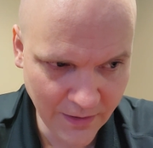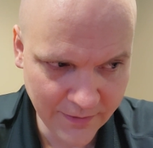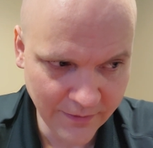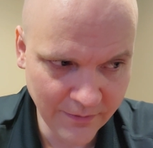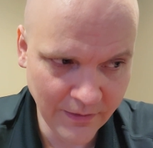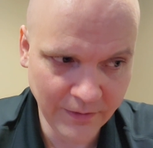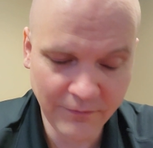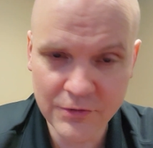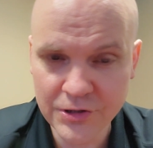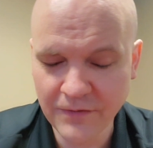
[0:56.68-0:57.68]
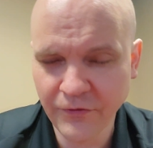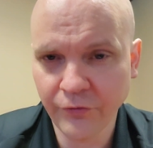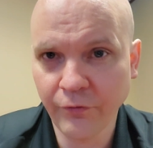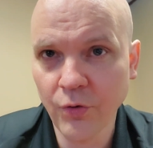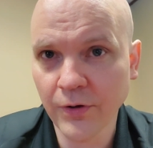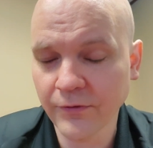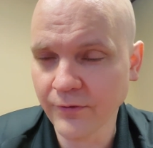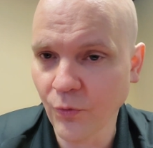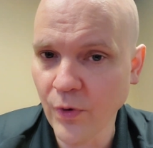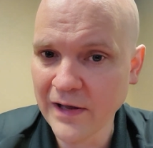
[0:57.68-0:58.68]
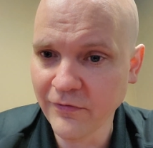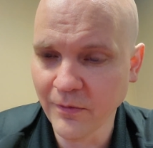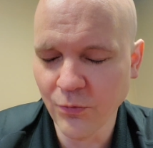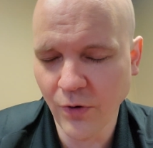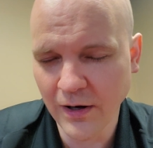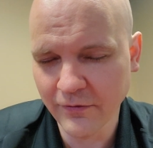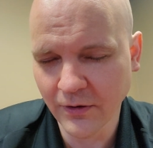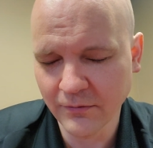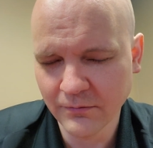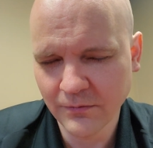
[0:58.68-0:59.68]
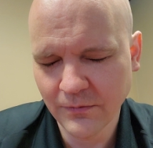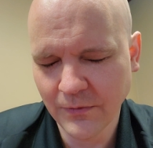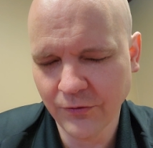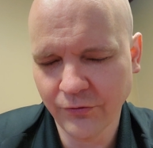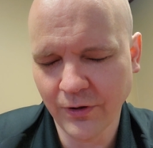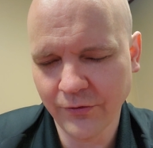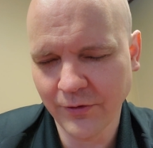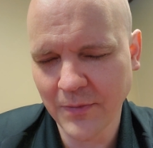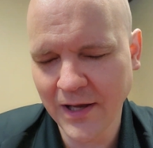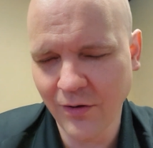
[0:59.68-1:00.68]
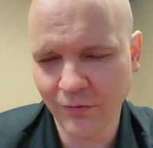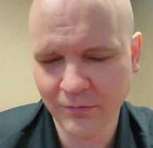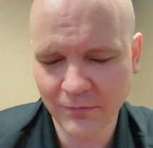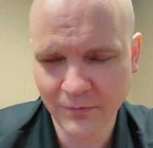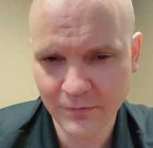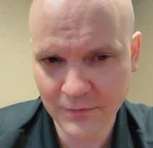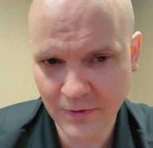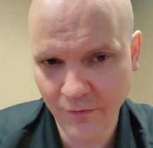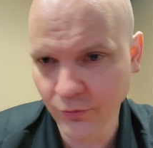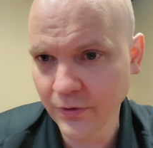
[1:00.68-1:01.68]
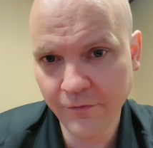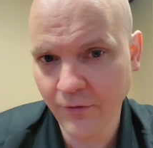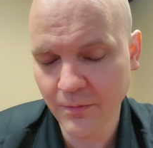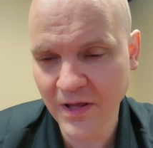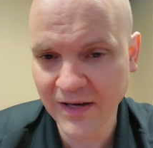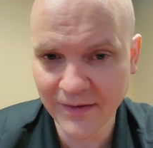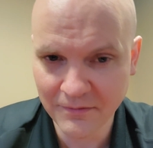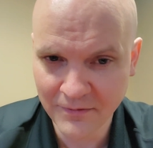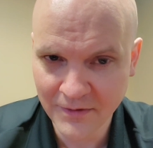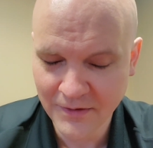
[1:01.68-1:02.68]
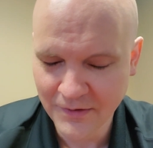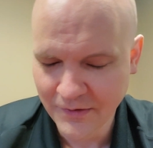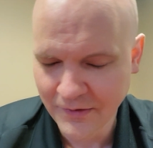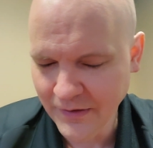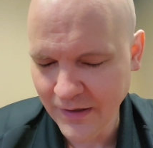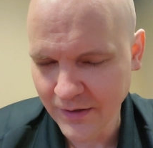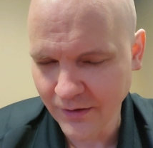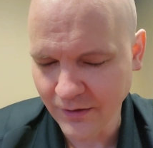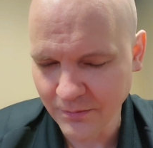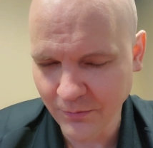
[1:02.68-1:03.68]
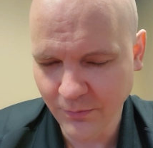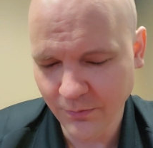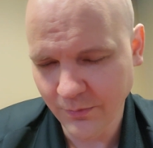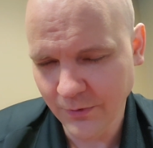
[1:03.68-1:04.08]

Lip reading: it shifts focus away from whatever is stressing me out, if only for a minute. And